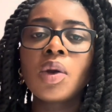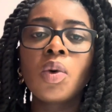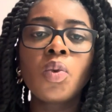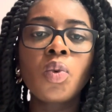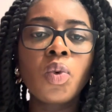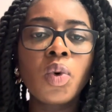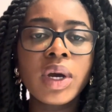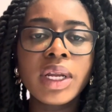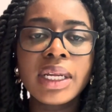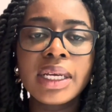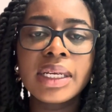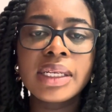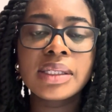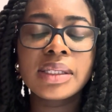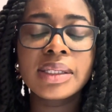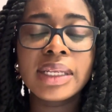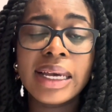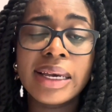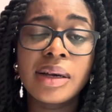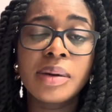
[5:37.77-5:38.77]
what is
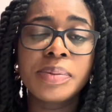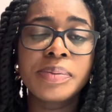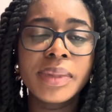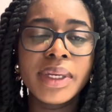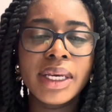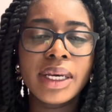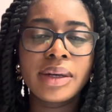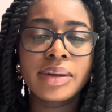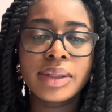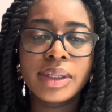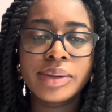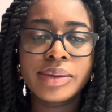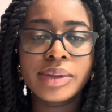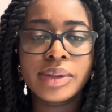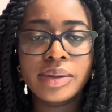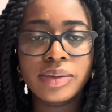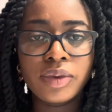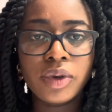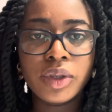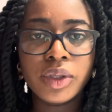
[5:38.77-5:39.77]
not help me out that
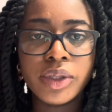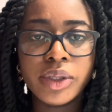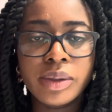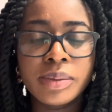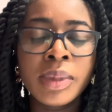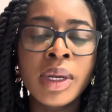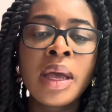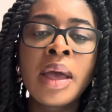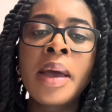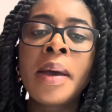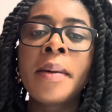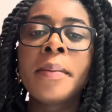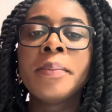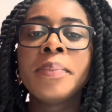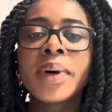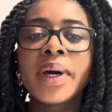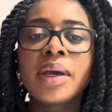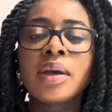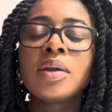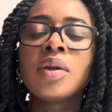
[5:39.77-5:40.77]
was wrong term
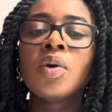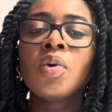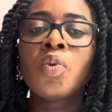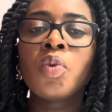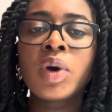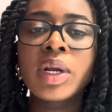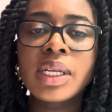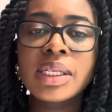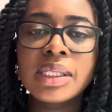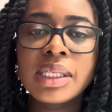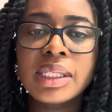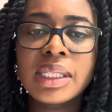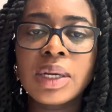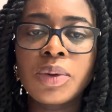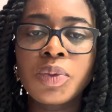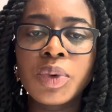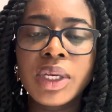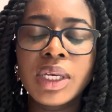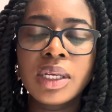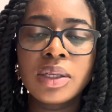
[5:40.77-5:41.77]
but what is it
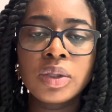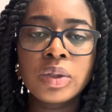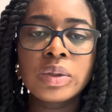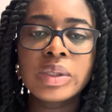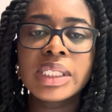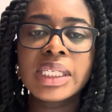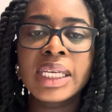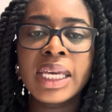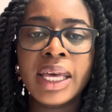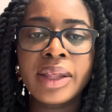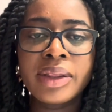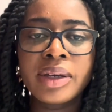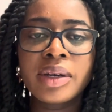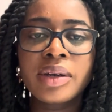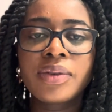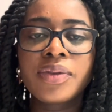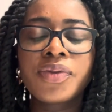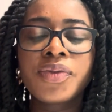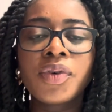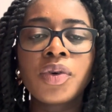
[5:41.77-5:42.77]
that we can do
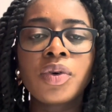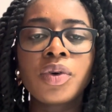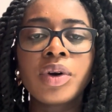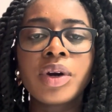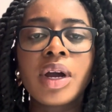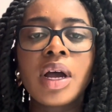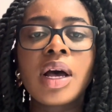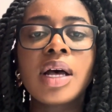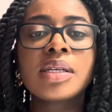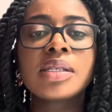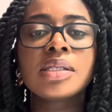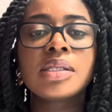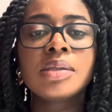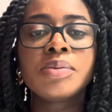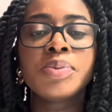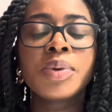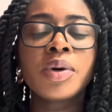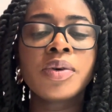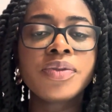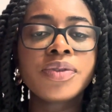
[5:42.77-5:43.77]
together for us
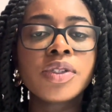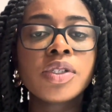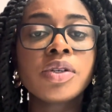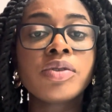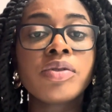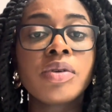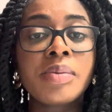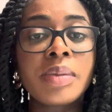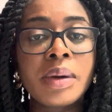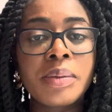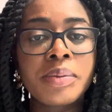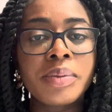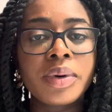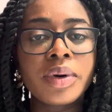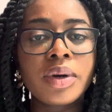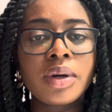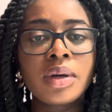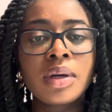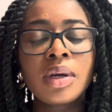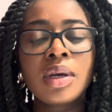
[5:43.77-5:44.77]
both to
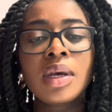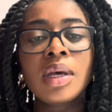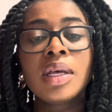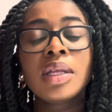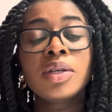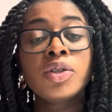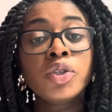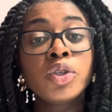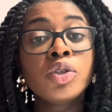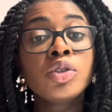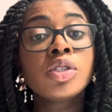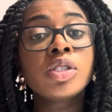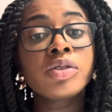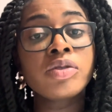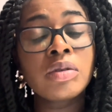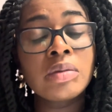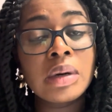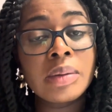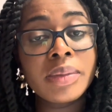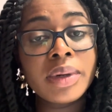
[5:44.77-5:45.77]
remember you to
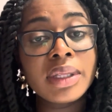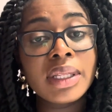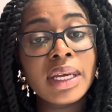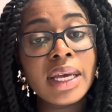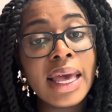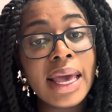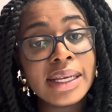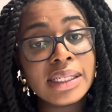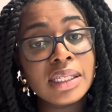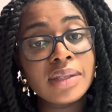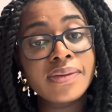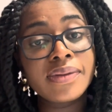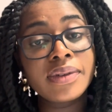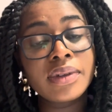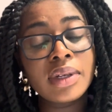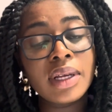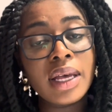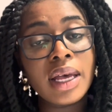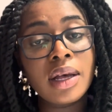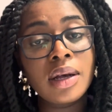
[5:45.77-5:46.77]
remember the acts of
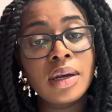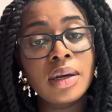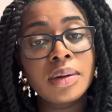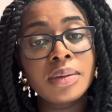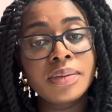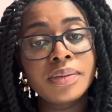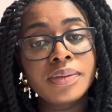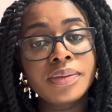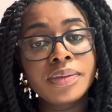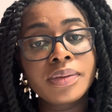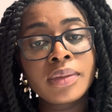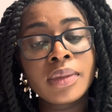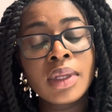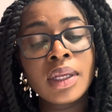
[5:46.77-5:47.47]
um,